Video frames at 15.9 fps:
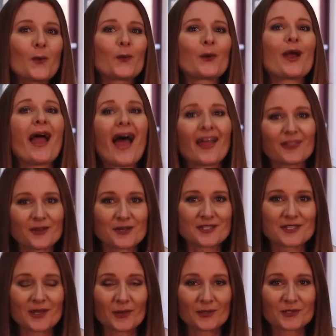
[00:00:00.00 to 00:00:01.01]
were at their
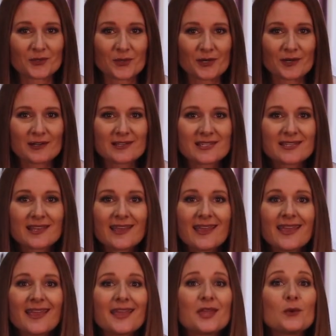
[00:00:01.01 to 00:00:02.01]
cell doors.
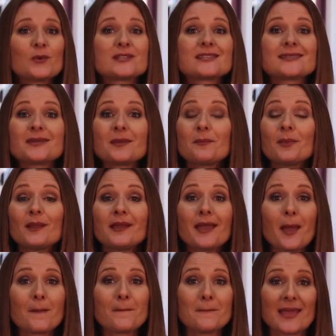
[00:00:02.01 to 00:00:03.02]
It was
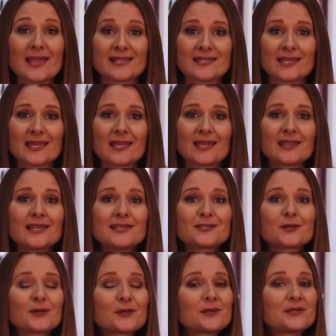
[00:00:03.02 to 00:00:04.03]
simply amazing.
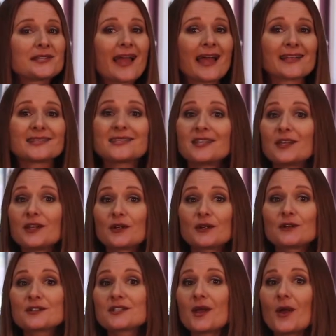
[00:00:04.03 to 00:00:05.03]
These girls had
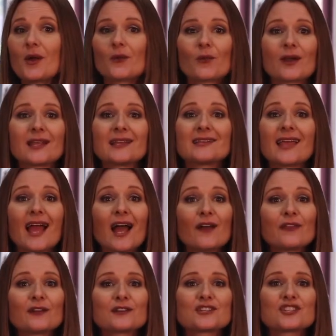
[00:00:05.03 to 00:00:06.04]
tears running
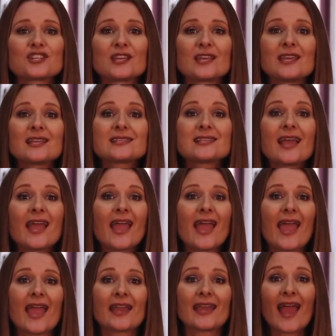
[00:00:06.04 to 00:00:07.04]
down their cheeks
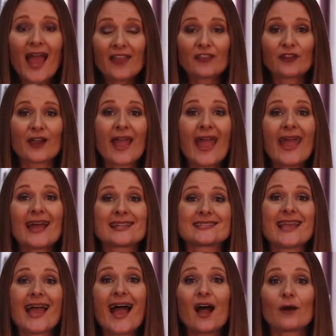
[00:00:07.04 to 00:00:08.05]
and had their
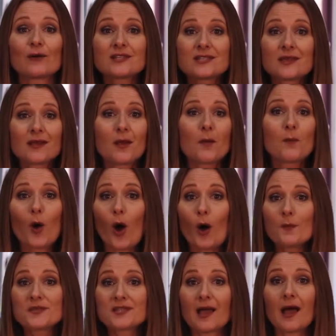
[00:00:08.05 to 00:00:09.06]
hands out,
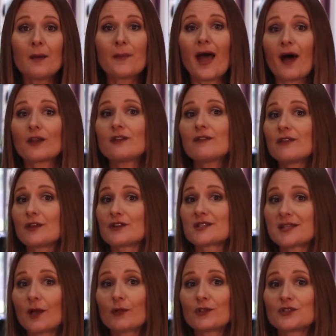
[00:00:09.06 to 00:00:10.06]
palms up out of their
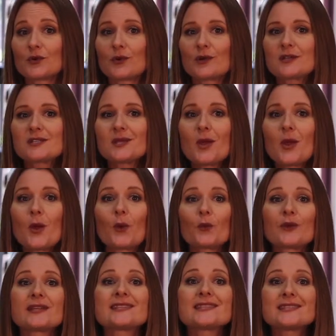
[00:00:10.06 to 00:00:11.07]
cell doors,
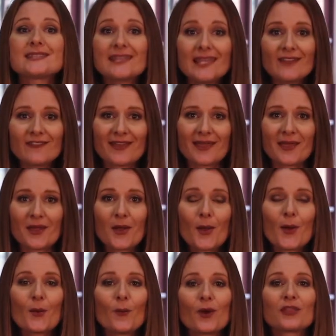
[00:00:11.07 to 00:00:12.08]
receiving
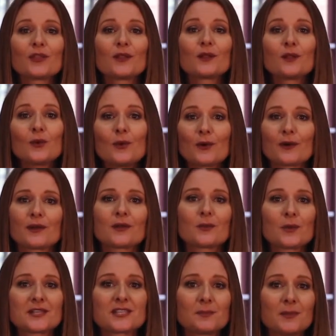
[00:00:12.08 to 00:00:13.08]
what the Lord was